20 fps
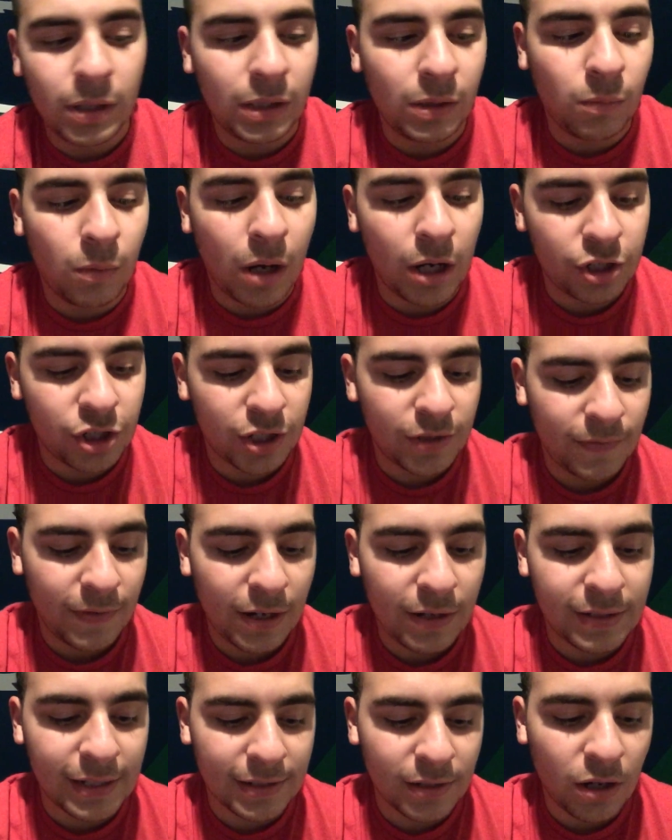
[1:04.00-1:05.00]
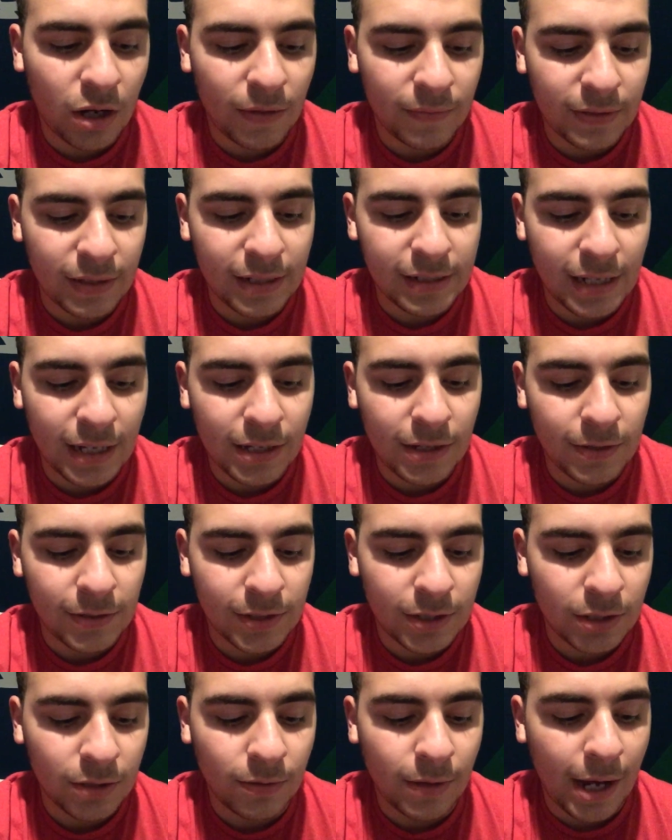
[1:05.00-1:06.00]
really watch his videos as often as I
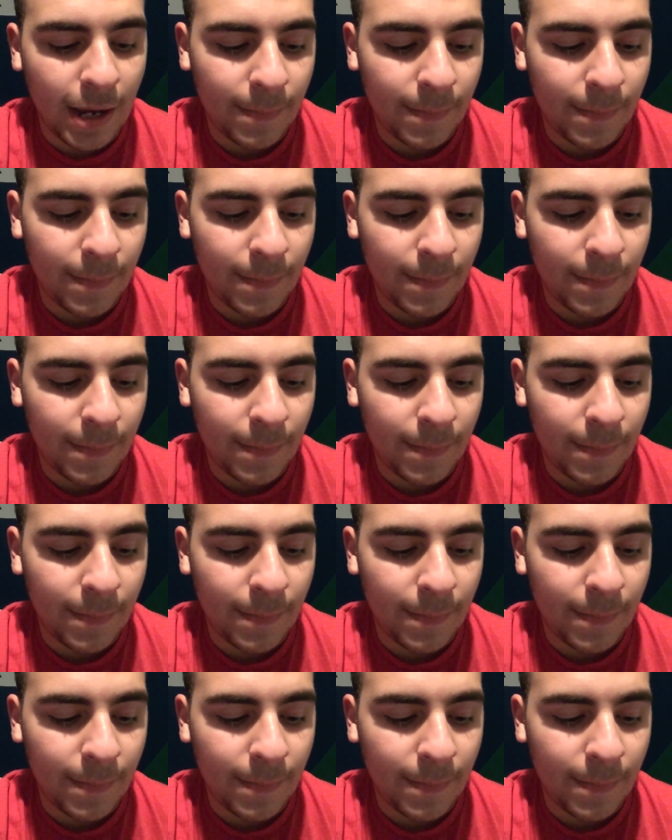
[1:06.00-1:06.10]
used to.